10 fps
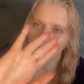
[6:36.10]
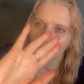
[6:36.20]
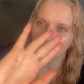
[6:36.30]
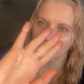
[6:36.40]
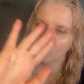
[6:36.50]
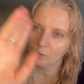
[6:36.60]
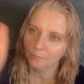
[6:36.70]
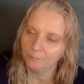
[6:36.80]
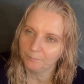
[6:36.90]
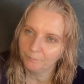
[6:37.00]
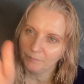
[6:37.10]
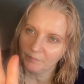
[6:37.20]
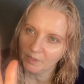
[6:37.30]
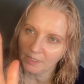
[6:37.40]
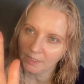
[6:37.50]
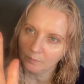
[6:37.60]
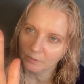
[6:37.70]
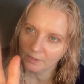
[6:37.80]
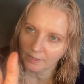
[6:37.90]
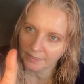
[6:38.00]
I thought I
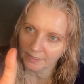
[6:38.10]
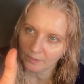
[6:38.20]
would like that